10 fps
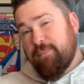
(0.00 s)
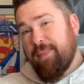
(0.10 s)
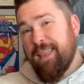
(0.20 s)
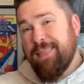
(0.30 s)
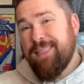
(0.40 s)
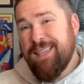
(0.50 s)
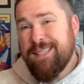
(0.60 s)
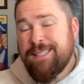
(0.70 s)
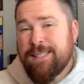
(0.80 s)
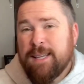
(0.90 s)

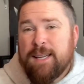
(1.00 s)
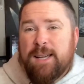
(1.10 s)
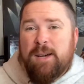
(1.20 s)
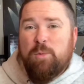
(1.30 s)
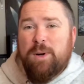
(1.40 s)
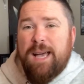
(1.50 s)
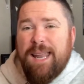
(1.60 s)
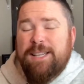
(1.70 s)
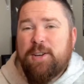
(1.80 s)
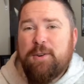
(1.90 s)
this will kind
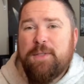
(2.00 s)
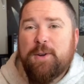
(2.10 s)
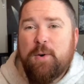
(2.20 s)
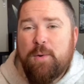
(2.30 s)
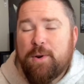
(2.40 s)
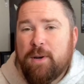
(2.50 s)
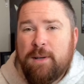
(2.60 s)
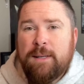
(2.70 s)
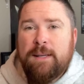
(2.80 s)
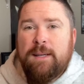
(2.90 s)
of turn the corner
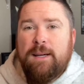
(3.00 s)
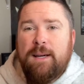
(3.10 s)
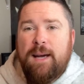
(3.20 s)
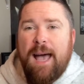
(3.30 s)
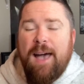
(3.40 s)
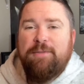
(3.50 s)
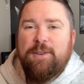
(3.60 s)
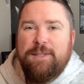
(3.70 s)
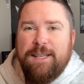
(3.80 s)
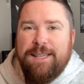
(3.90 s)
uh, after
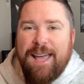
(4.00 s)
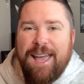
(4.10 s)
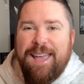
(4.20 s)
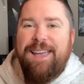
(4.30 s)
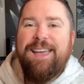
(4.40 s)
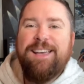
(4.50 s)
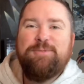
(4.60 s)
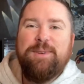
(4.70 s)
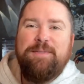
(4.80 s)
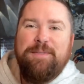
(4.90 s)
today as
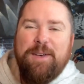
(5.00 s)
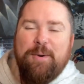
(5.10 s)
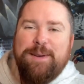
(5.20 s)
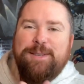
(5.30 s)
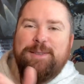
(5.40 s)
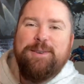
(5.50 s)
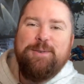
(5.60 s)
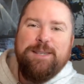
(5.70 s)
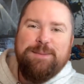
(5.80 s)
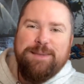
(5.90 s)
we go into the
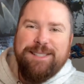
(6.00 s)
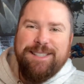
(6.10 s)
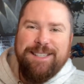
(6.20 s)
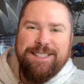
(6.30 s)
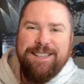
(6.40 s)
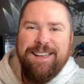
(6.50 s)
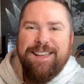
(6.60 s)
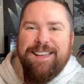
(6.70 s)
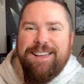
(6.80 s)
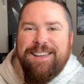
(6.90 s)
Christmas season.
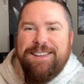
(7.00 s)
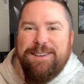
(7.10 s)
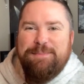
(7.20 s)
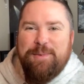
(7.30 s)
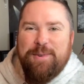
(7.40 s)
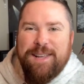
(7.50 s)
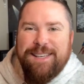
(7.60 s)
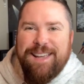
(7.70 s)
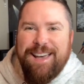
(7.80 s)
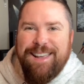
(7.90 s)
Good morning,
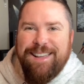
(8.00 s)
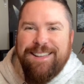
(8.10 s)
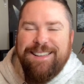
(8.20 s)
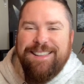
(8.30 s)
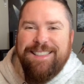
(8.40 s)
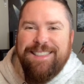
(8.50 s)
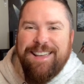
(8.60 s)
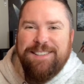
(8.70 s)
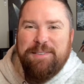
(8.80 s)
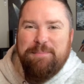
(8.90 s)
Donna.
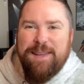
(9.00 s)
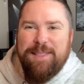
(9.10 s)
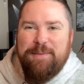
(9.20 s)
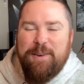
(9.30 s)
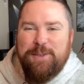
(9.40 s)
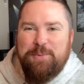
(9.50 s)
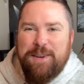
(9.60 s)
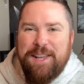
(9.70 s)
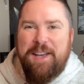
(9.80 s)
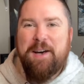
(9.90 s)
Thanks for being the first one
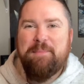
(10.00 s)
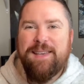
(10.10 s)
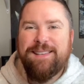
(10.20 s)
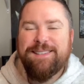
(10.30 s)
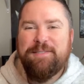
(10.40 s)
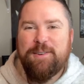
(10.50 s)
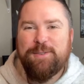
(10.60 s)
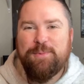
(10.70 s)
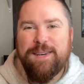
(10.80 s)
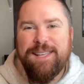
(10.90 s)
to comment, the first
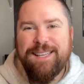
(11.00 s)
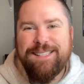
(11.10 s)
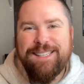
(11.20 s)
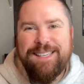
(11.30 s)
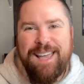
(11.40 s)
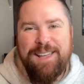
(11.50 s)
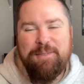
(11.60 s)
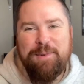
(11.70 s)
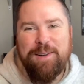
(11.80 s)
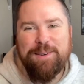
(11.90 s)
one in today.
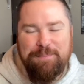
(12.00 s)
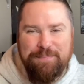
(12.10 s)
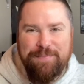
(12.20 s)
Welcome.